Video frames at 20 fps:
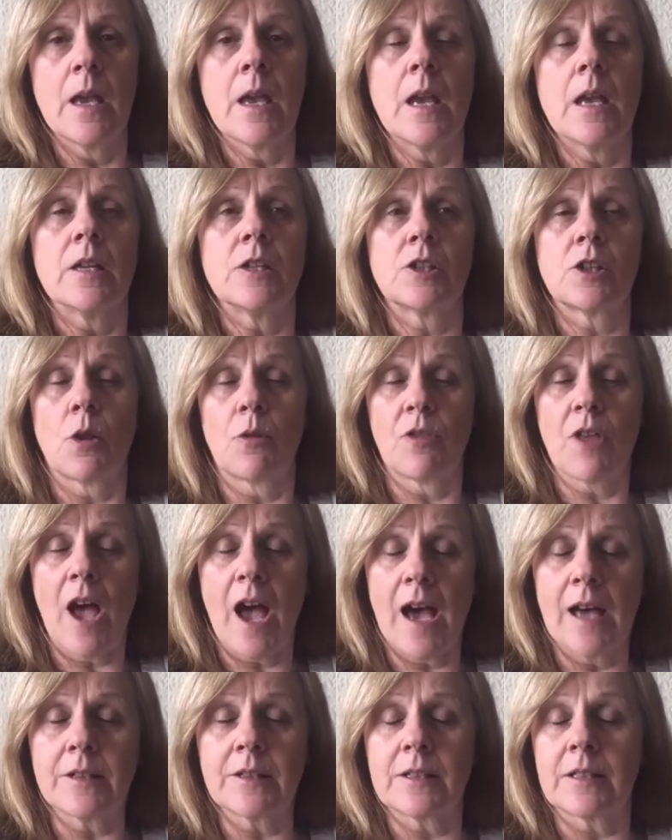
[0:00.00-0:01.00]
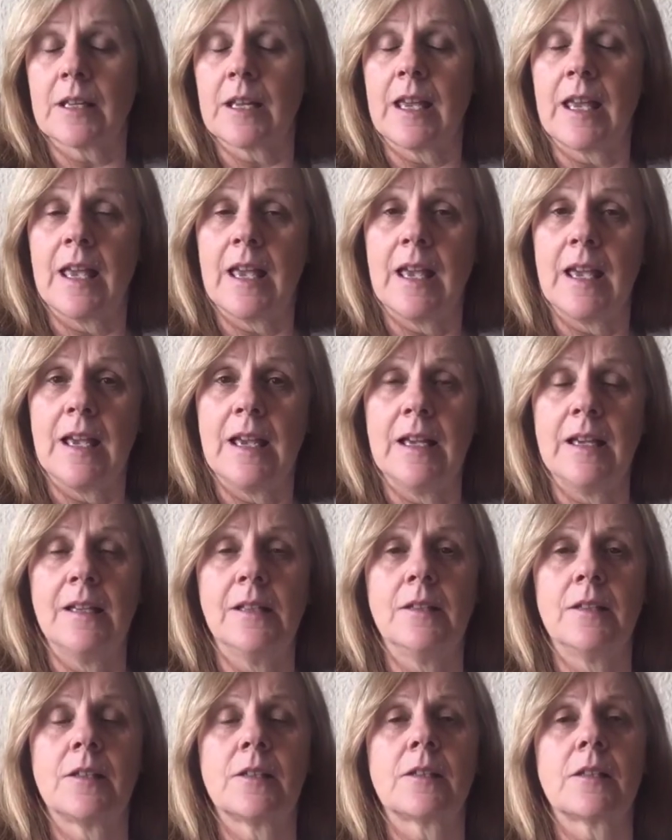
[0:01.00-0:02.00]
So that
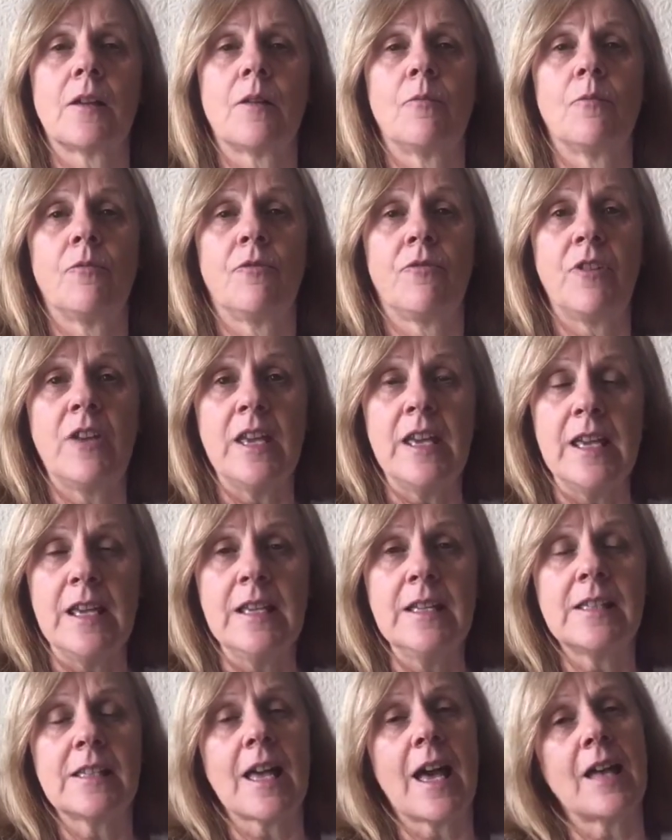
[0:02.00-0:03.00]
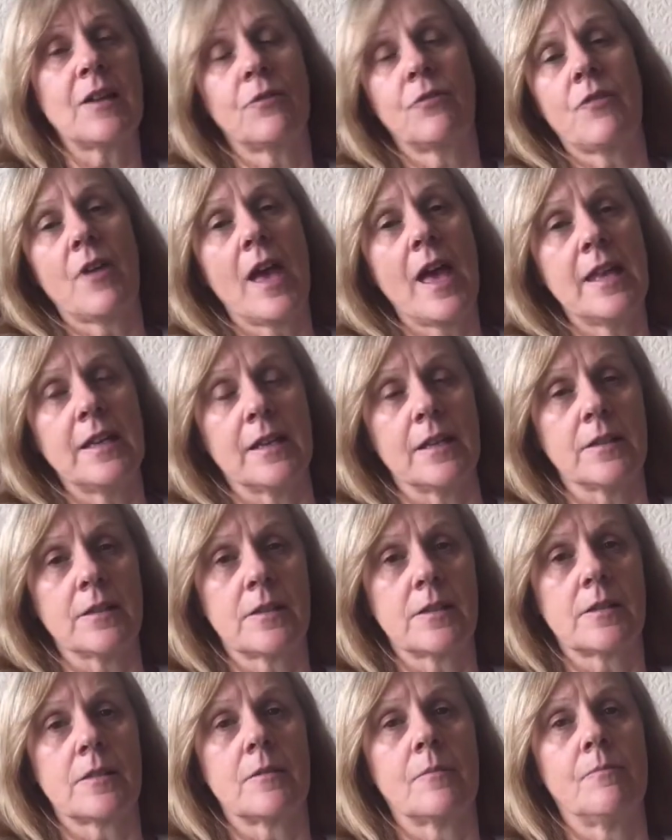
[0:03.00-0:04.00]
is fees and
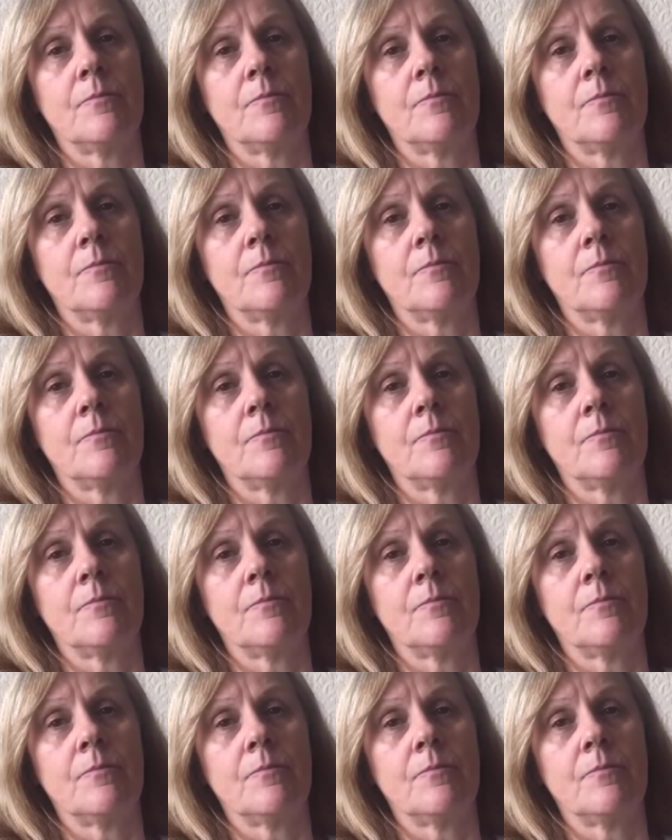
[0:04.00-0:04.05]
fairness.